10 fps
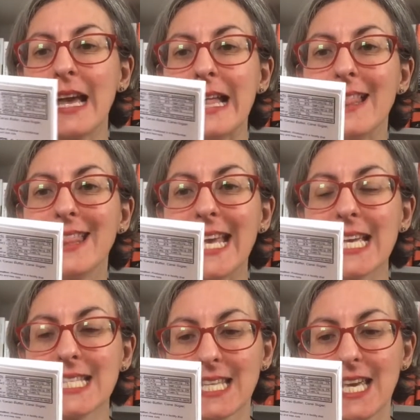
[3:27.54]

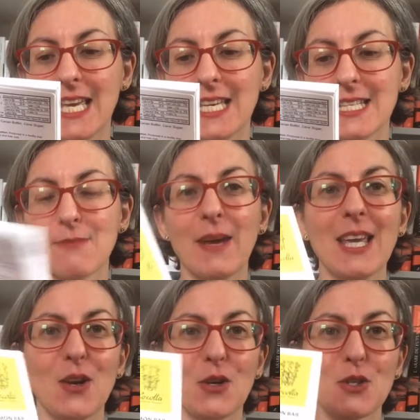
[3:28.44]
this is, my
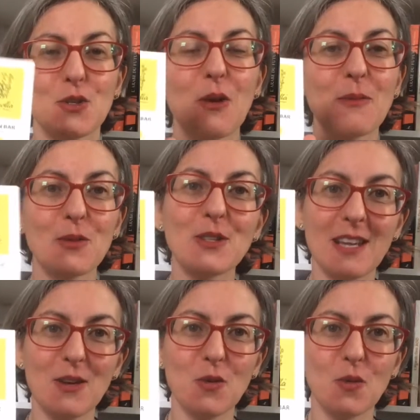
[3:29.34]
gosh. So I'm going to
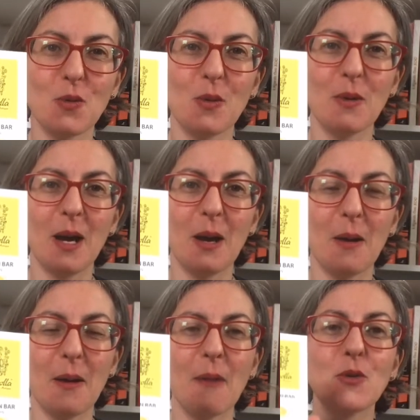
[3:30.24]
tell you
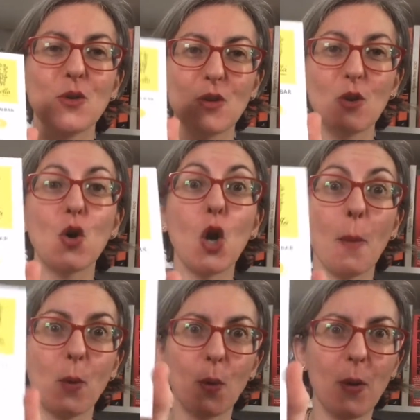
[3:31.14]
a lot
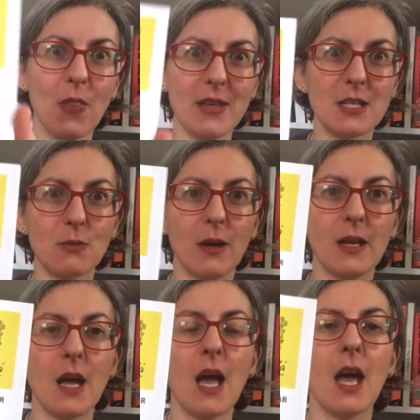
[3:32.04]
more about this one.
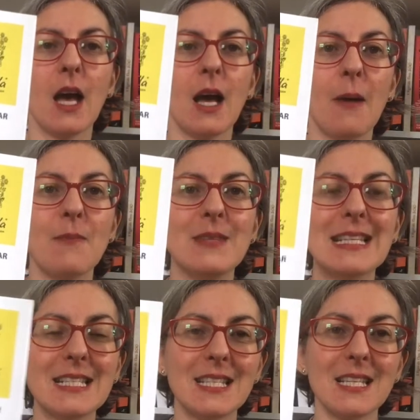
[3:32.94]

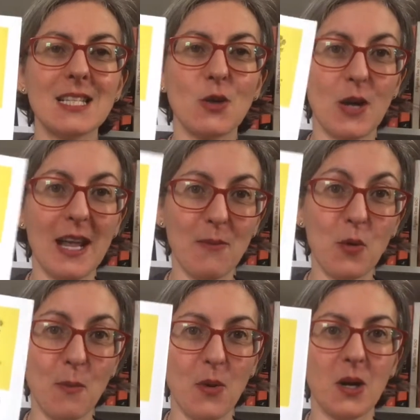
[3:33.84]
This is a
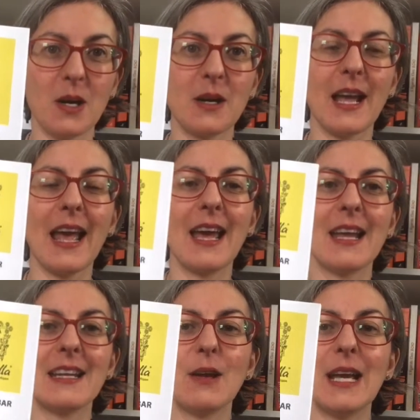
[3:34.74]
lemon bar,
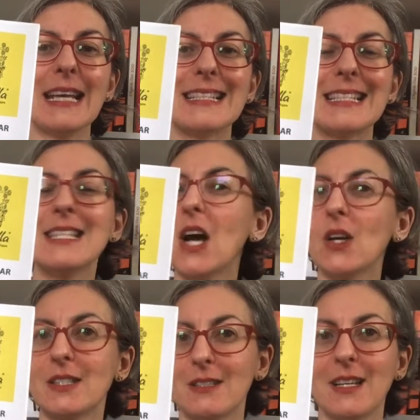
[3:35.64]
and it's
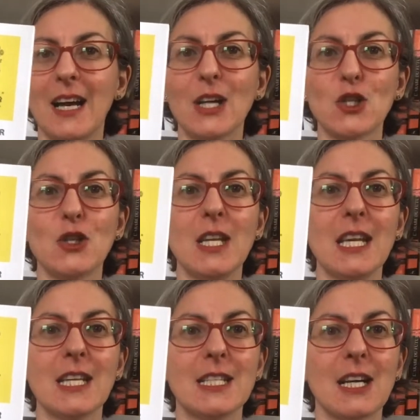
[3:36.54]
not
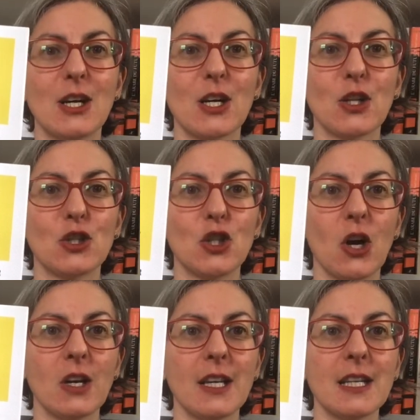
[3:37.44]
actually a dark
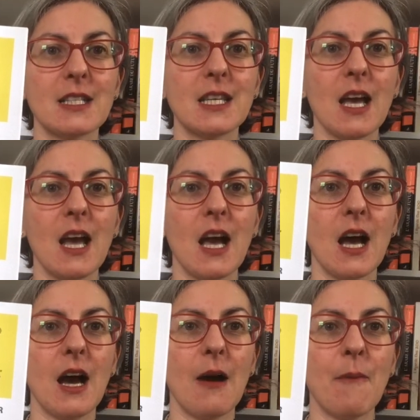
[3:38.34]
chocolate.
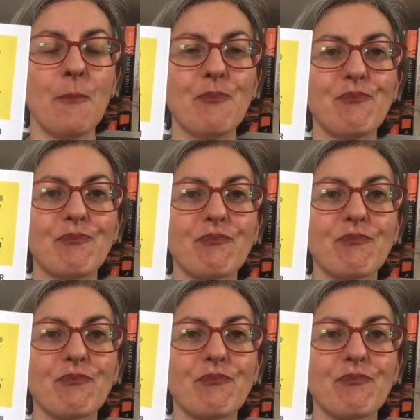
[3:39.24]
And